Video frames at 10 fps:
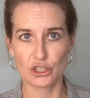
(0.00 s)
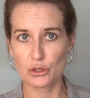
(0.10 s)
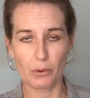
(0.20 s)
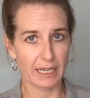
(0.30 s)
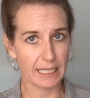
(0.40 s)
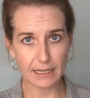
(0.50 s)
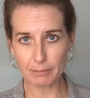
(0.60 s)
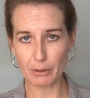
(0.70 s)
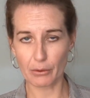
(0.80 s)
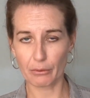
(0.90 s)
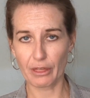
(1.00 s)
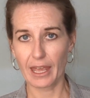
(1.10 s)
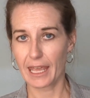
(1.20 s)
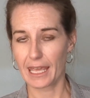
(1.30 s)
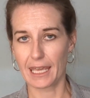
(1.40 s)
Do I need them both?
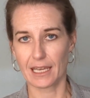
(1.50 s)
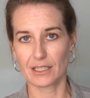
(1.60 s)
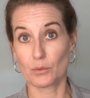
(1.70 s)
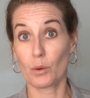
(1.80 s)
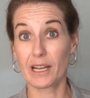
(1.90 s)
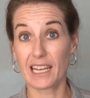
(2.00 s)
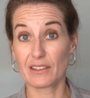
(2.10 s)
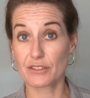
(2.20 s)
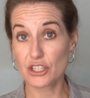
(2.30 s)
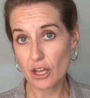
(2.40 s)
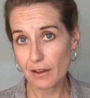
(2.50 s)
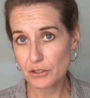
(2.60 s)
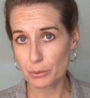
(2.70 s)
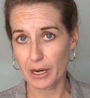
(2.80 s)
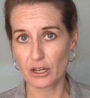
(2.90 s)
And what kind of
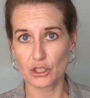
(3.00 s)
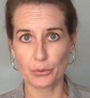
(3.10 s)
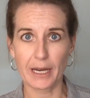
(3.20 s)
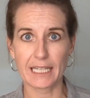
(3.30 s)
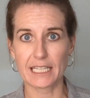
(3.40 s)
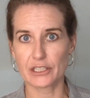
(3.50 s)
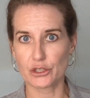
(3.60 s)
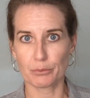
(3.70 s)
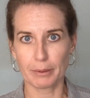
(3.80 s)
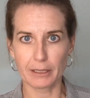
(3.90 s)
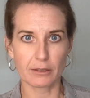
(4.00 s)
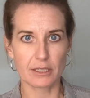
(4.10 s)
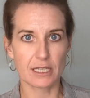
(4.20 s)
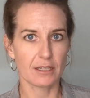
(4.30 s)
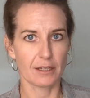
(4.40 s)
software do I need to
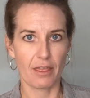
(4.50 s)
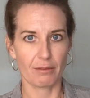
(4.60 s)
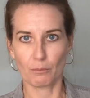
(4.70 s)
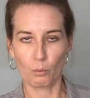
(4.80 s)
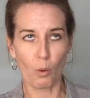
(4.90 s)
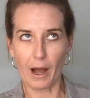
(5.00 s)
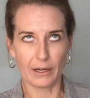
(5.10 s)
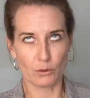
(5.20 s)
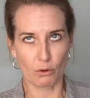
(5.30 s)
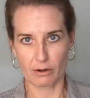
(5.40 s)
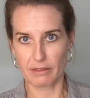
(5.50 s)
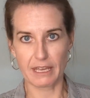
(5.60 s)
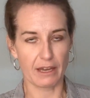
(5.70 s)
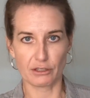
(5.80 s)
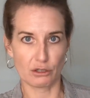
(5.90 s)
build one or
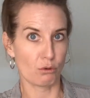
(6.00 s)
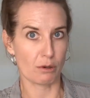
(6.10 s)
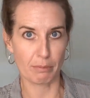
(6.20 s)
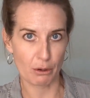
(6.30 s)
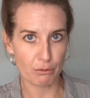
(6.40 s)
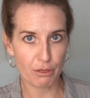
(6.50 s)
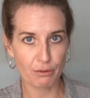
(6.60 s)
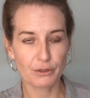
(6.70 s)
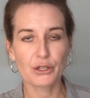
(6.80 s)
the other or both?